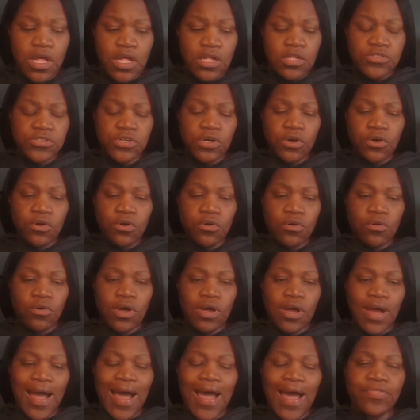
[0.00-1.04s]
So,
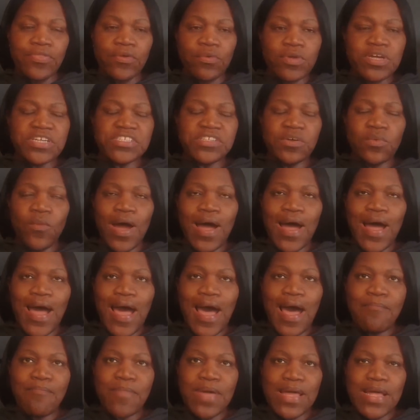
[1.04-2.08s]
the reason why
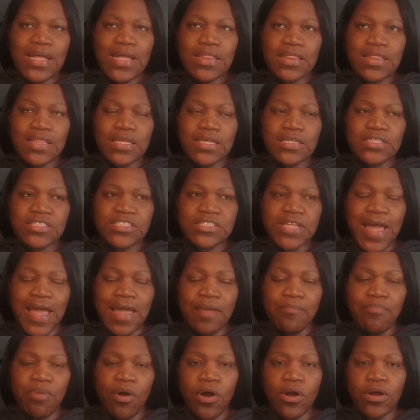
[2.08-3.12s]
I made this a
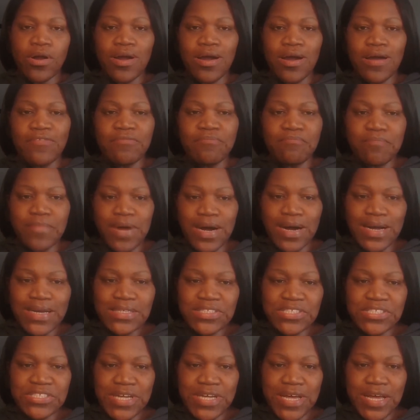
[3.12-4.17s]
part of
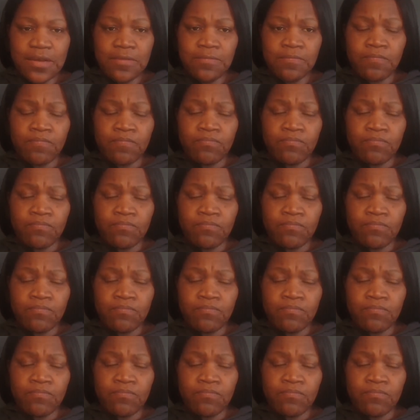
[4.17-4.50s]
mindset,